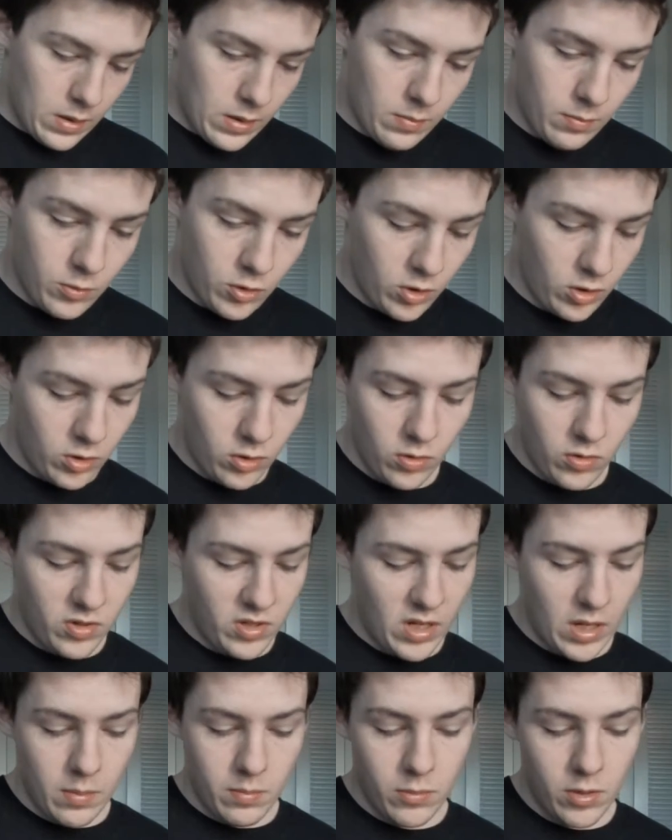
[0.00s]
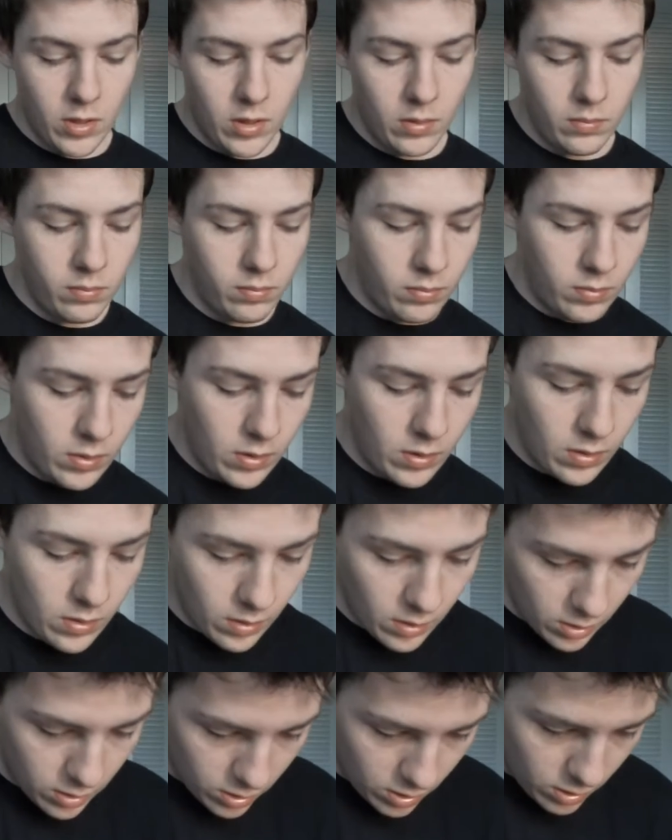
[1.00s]
And I'm just gonna do the same thing.
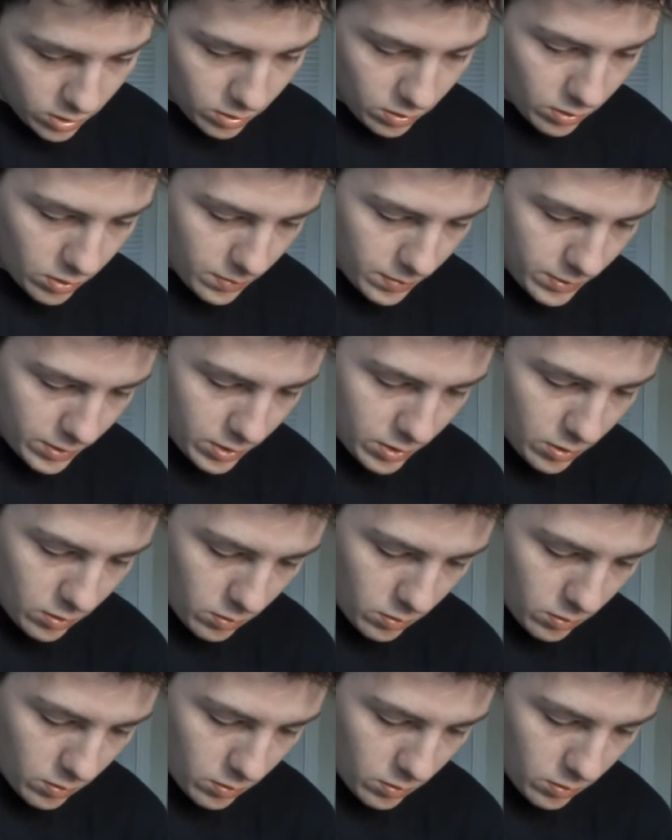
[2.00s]
There's a little bit of